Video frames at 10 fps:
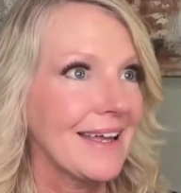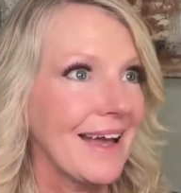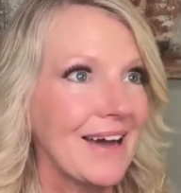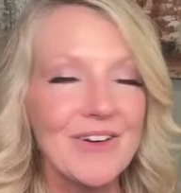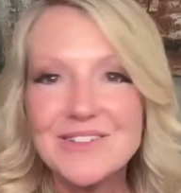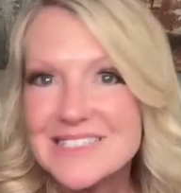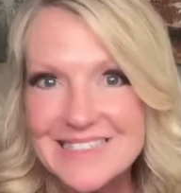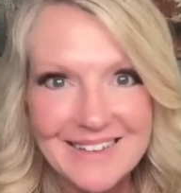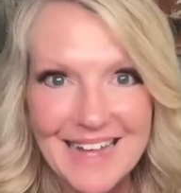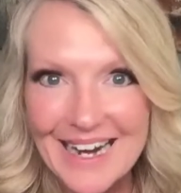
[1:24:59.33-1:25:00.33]
I've always
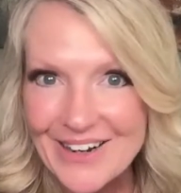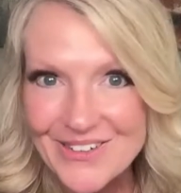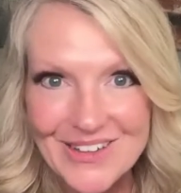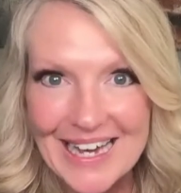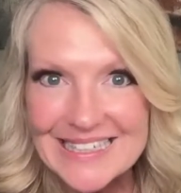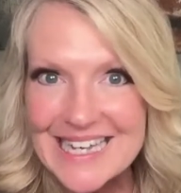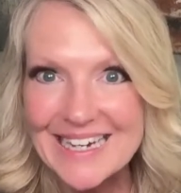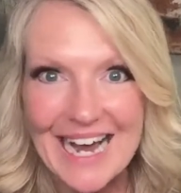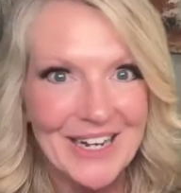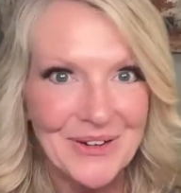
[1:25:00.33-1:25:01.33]
said that I don't like
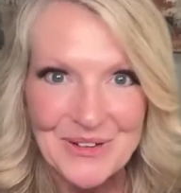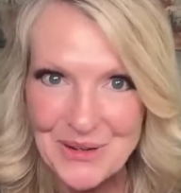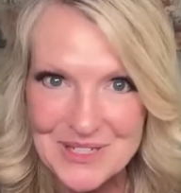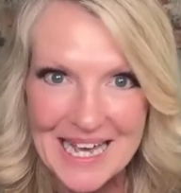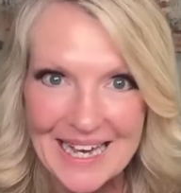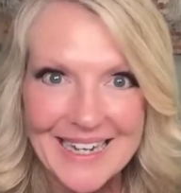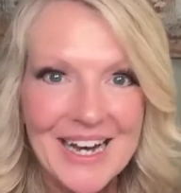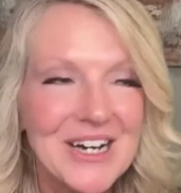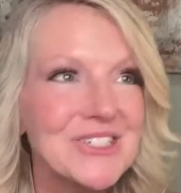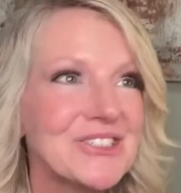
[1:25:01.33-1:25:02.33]
tech. I don't know tech.
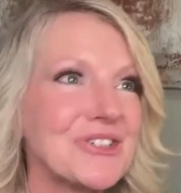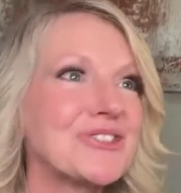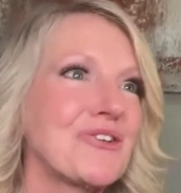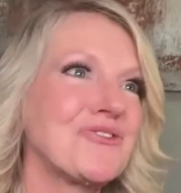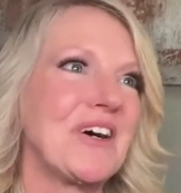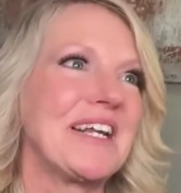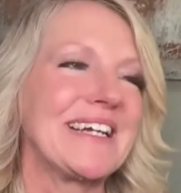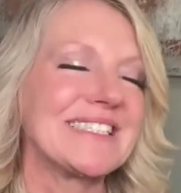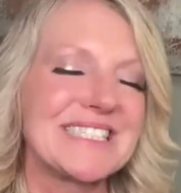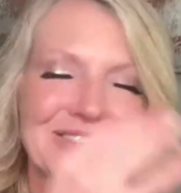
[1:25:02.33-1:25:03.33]
So it's so funny
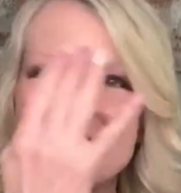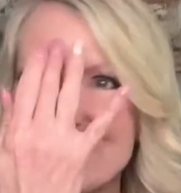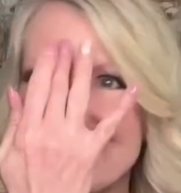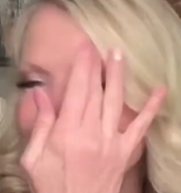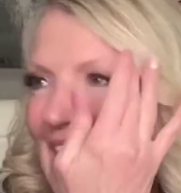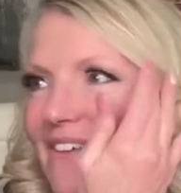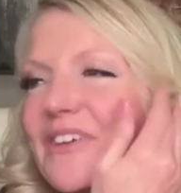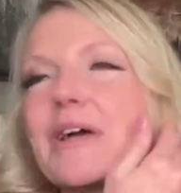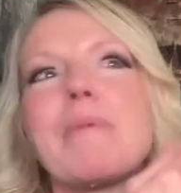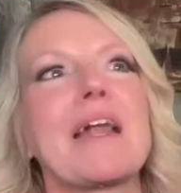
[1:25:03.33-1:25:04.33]
because she was even
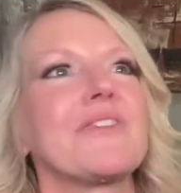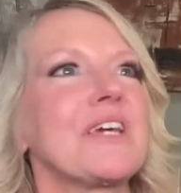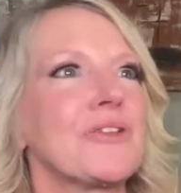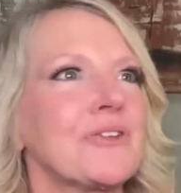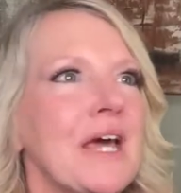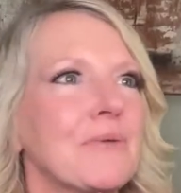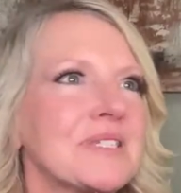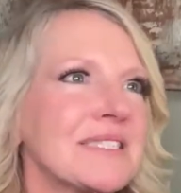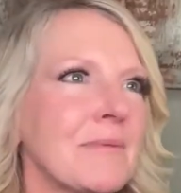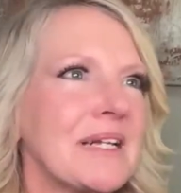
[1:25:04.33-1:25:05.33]
laughing about it the other day when
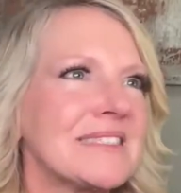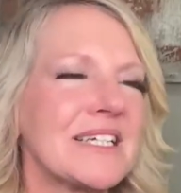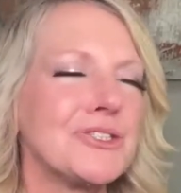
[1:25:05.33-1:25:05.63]
somebody says,